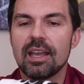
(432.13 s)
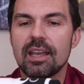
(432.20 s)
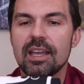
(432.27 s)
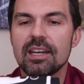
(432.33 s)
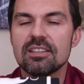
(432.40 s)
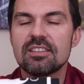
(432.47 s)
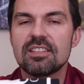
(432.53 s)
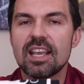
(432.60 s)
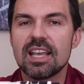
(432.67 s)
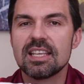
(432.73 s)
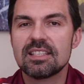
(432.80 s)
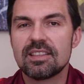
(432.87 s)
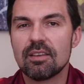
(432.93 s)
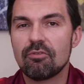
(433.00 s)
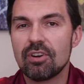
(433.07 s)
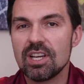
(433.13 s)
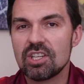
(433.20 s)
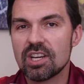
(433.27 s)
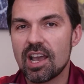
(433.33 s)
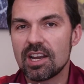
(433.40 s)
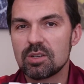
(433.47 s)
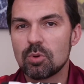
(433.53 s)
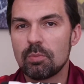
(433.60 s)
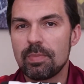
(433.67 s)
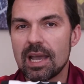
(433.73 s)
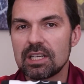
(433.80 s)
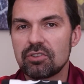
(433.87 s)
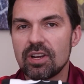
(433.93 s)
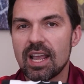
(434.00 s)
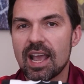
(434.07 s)
It says the rechargeable
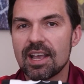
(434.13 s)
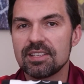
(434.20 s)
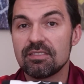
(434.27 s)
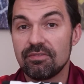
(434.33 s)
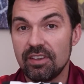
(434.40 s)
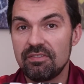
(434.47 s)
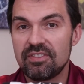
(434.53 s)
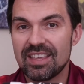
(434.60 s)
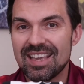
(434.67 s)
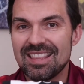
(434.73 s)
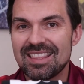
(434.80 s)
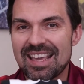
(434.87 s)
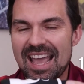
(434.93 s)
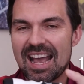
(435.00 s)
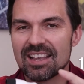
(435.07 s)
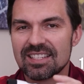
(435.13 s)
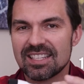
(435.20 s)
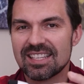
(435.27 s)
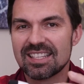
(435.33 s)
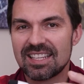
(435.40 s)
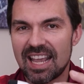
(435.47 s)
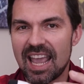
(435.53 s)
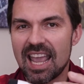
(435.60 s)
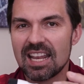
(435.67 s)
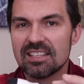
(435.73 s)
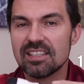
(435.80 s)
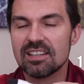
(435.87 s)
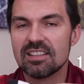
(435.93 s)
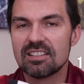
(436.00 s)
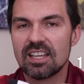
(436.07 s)
battery has 15,000
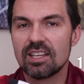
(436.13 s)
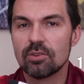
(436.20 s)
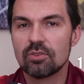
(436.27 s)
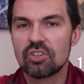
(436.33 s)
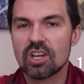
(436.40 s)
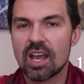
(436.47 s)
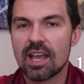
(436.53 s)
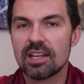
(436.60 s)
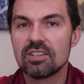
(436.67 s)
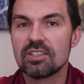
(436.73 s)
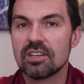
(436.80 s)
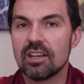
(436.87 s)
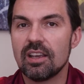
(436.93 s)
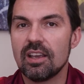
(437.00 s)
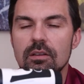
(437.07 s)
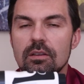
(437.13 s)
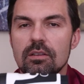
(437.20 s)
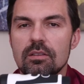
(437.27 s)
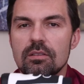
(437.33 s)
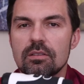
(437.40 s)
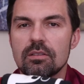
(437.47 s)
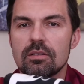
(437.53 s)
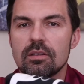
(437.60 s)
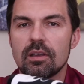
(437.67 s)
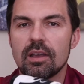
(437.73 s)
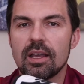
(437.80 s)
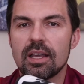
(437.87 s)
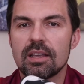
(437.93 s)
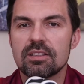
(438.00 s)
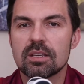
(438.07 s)
scans in a single charge.
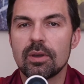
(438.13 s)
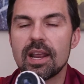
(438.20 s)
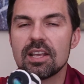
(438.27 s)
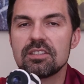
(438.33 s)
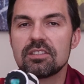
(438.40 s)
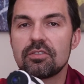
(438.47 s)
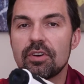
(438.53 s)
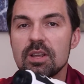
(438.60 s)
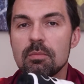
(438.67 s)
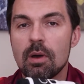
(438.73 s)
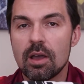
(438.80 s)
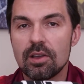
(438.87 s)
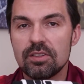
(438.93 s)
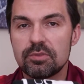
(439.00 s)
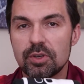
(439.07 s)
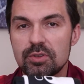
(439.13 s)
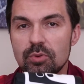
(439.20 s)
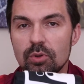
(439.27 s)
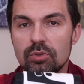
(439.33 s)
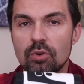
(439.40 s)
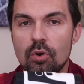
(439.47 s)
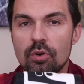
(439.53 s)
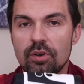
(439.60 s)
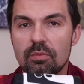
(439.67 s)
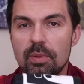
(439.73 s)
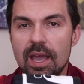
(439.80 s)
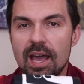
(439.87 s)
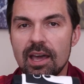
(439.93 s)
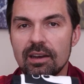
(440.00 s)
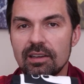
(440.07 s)
So it has 3 modes, which we'll talk
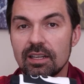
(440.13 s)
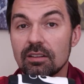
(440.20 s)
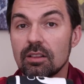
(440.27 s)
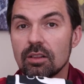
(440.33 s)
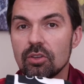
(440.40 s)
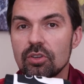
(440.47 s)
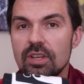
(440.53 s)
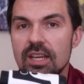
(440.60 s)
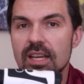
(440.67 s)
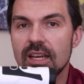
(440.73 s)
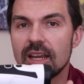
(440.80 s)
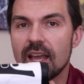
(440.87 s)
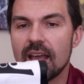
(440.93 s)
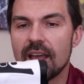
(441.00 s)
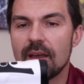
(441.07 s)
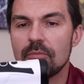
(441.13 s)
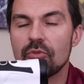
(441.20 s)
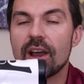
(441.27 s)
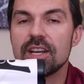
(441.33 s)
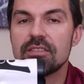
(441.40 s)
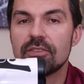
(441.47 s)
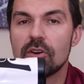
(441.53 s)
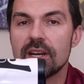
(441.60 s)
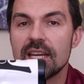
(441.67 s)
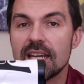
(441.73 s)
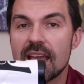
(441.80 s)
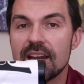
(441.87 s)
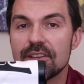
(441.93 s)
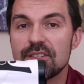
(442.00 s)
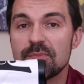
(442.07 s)
about, including range
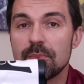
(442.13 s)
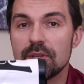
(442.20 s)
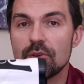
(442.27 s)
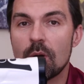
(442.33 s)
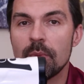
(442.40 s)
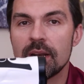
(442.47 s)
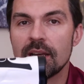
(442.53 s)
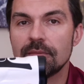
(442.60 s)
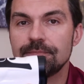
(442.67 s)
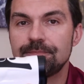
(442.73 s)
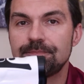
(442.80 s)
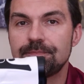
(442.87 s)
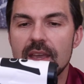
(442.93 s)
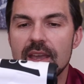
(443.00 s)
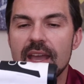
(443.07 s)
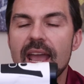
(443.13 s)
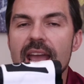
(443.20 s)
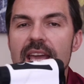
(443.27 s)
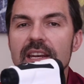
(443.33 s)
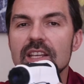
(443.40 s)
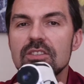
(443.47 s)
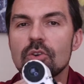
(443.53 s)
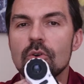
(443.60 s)
finding and a speedometer. And it's